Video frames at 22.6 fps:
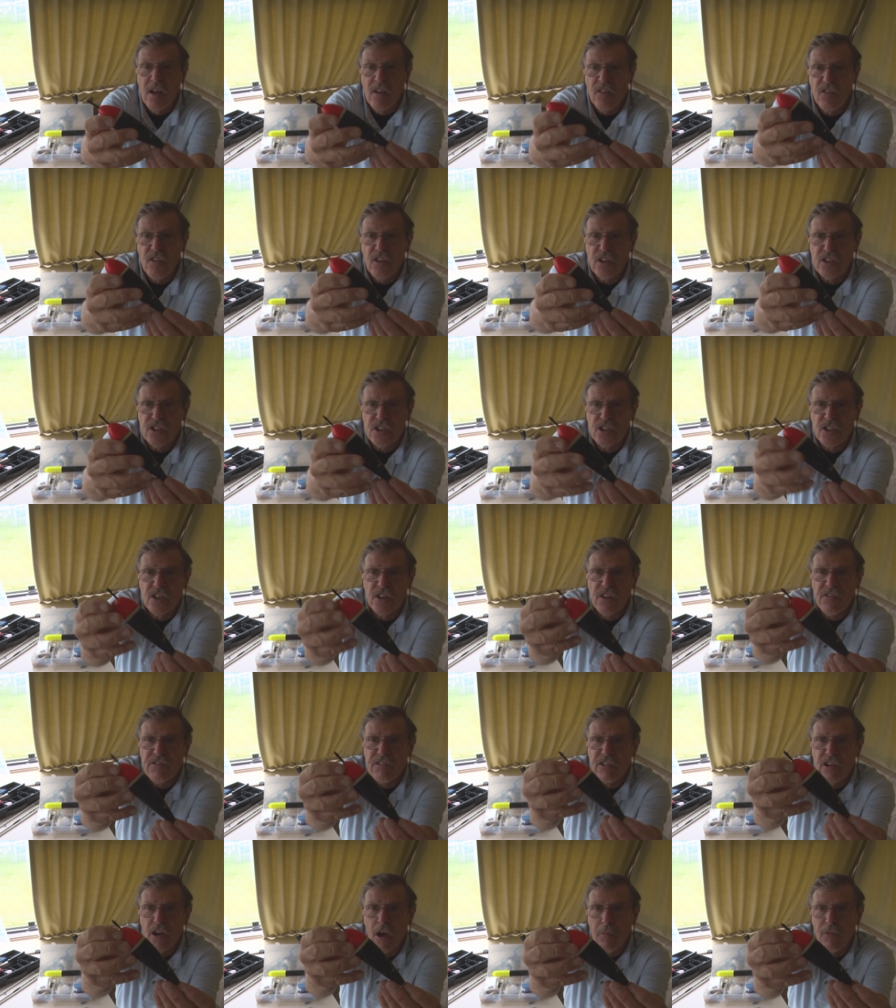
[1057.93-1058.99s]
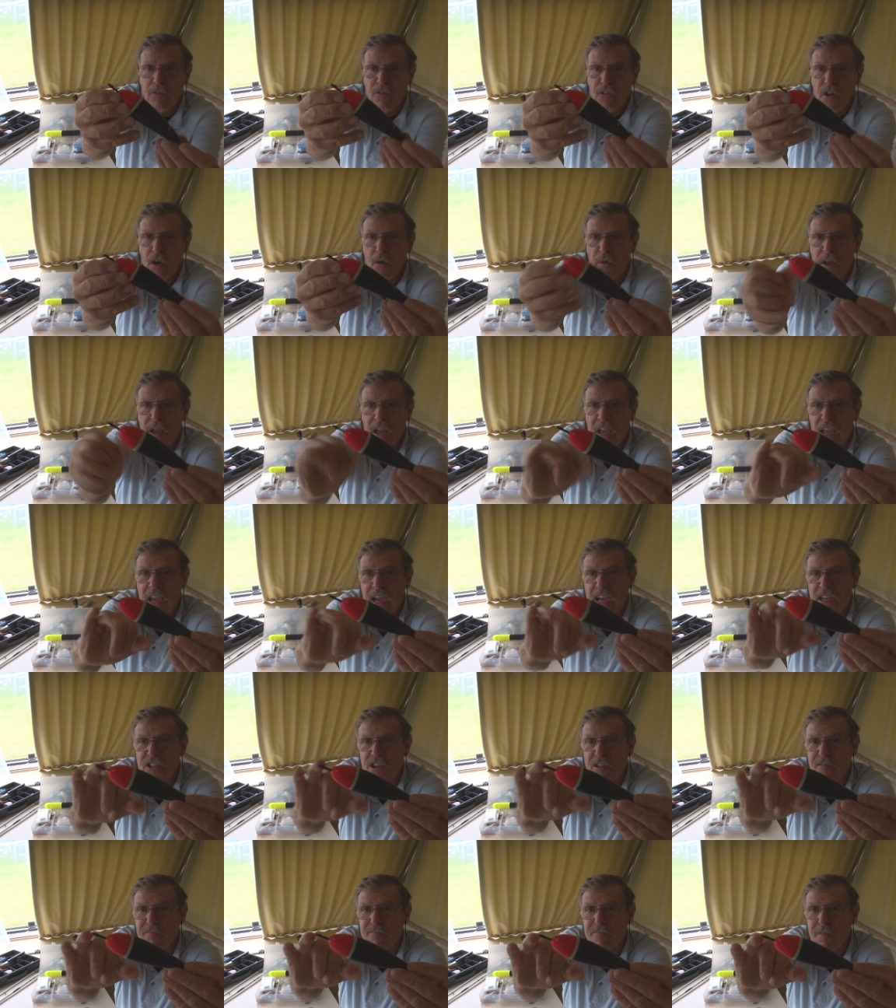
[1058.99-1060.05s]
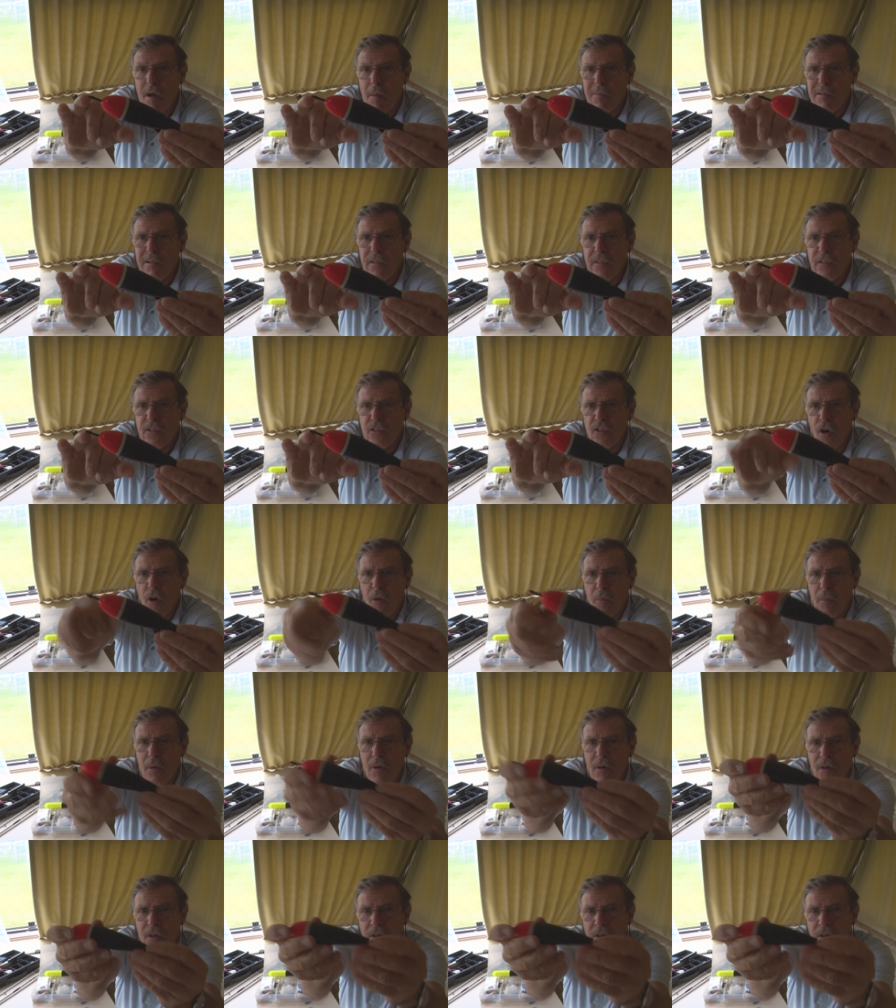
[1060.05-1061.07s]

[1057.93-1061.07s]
This is a different type of float. It has a rubber at the top,